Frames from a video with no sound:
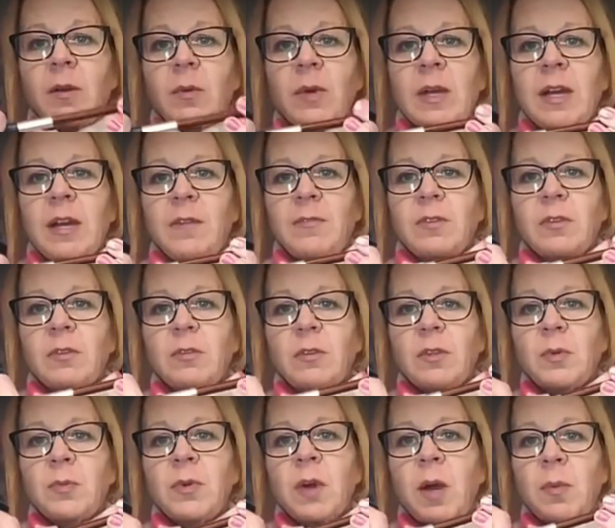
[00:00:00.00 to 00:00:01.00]
We have to learn
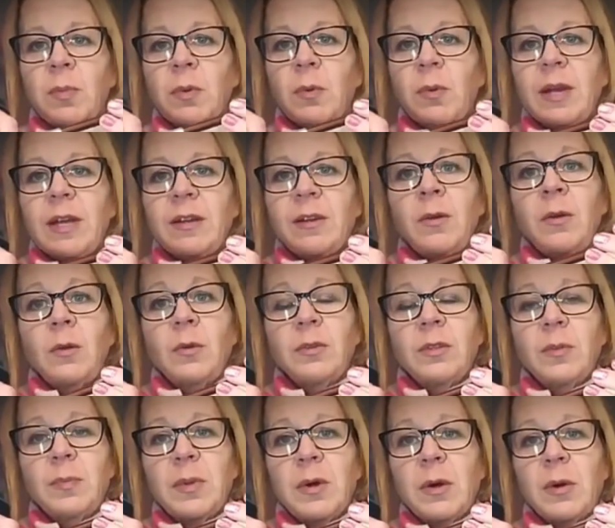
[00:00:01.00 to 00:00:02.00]
the proper way to hold
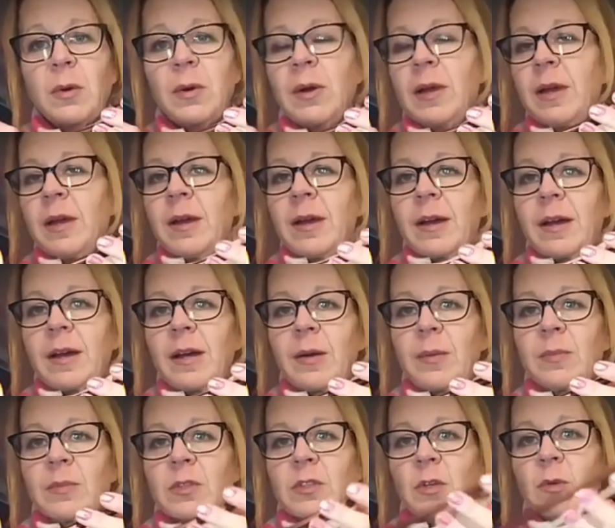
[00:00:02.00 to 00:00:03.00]
the bow.
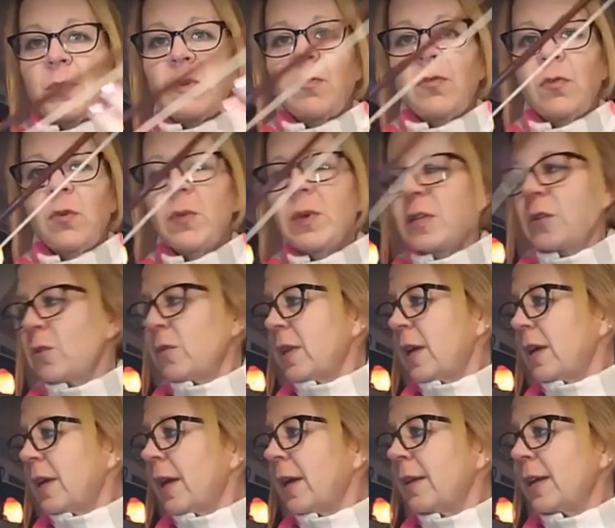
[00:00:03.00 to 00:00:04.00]
So before we do
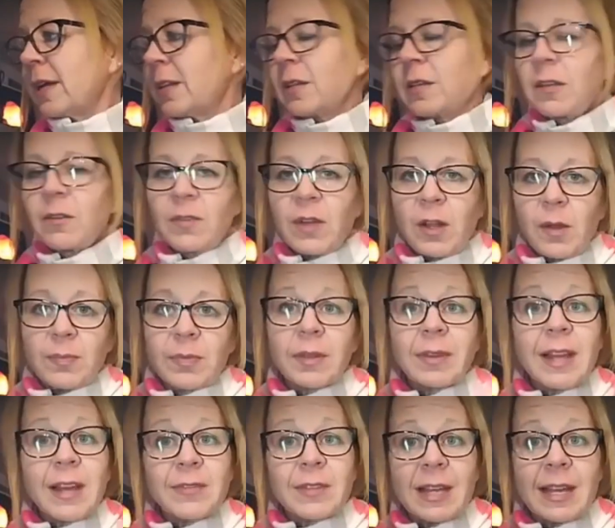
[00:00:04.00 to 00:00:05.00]
that, I like to develop the
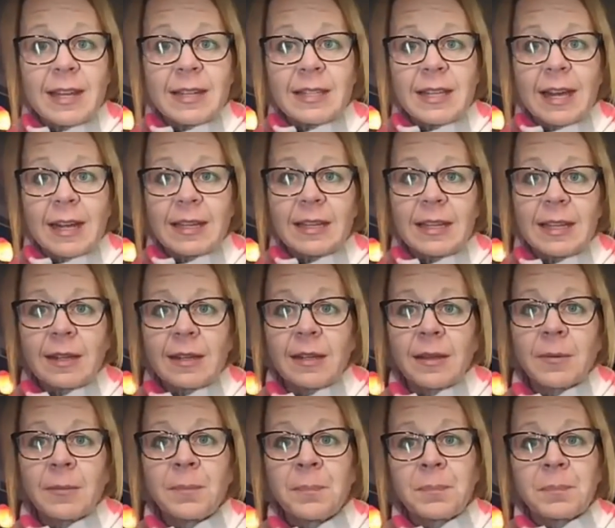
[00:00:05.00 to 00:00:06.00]
left hand technique.
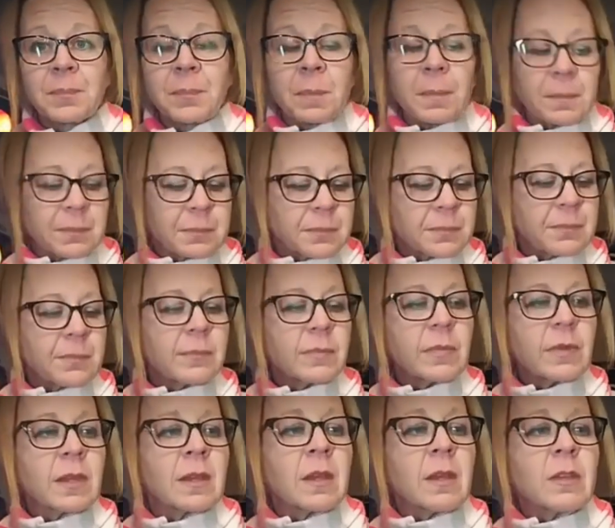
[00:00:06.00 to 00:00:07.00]

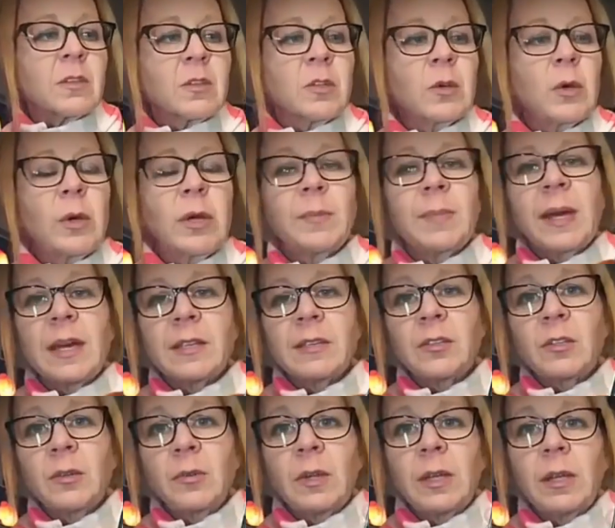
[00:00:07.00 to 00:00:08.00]
So going
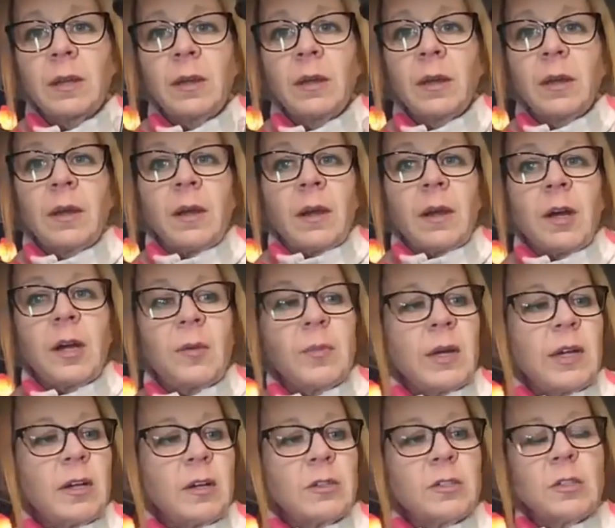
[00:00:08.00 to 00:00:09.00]
past tuning,
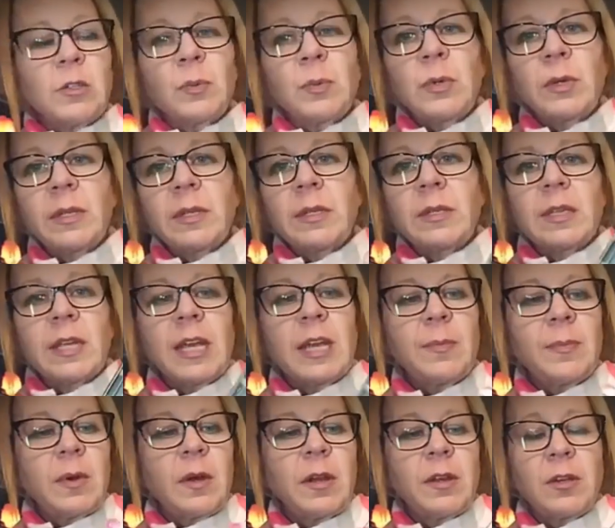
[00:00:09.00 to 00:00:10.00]
I also put
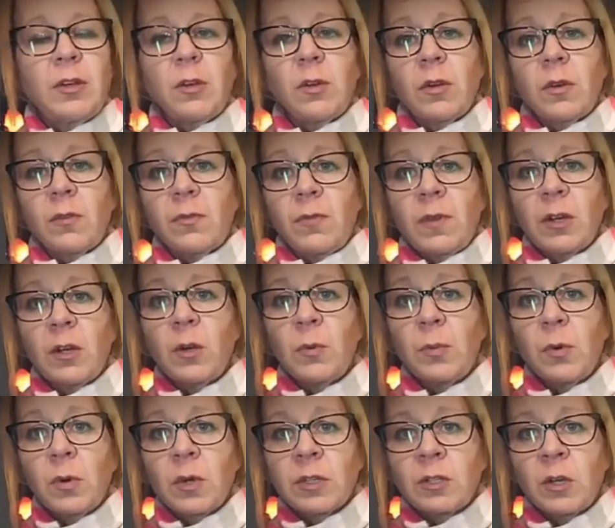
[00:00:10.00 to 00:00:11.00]
tape on your
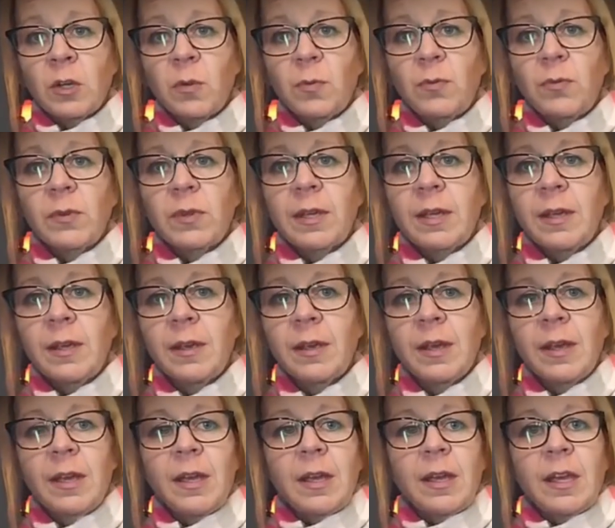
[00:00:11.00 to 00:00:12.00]
fingerboards, hopefully.
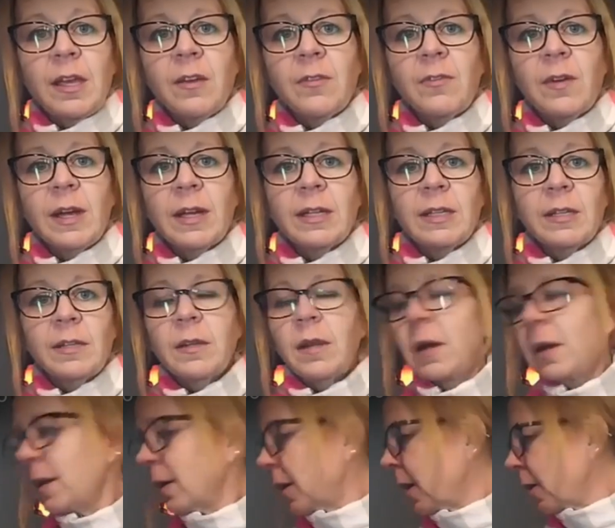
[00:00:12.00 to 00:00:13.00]
If I did
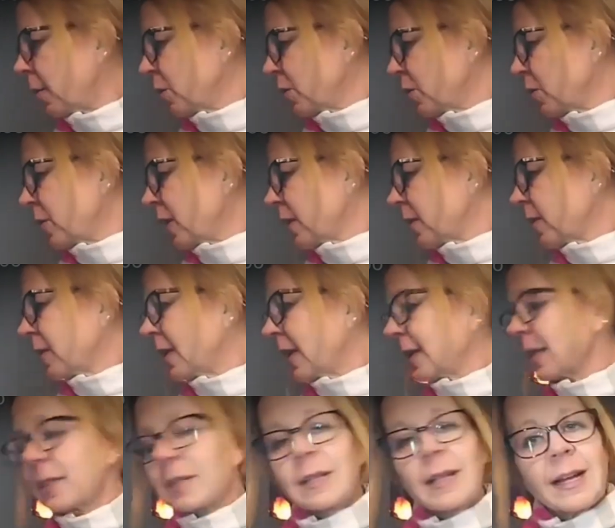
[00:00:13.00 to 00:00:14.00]
not, I will do it at the
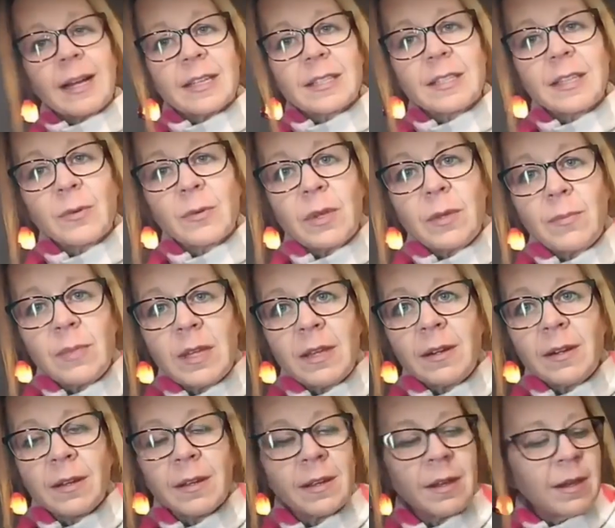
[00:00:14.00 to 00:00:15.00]
next class that we
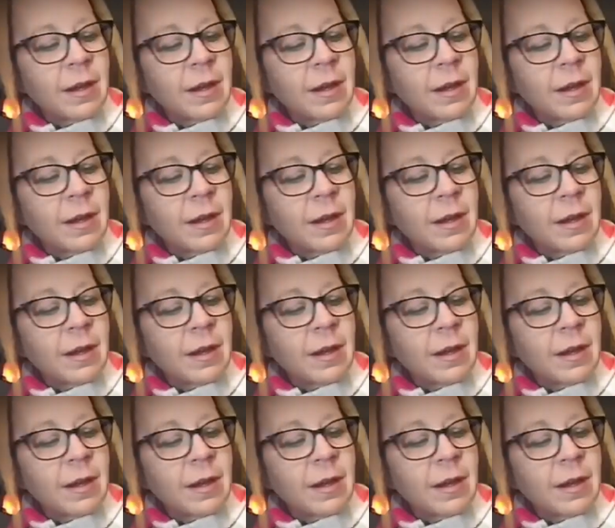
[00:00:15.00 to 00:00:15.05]
meet.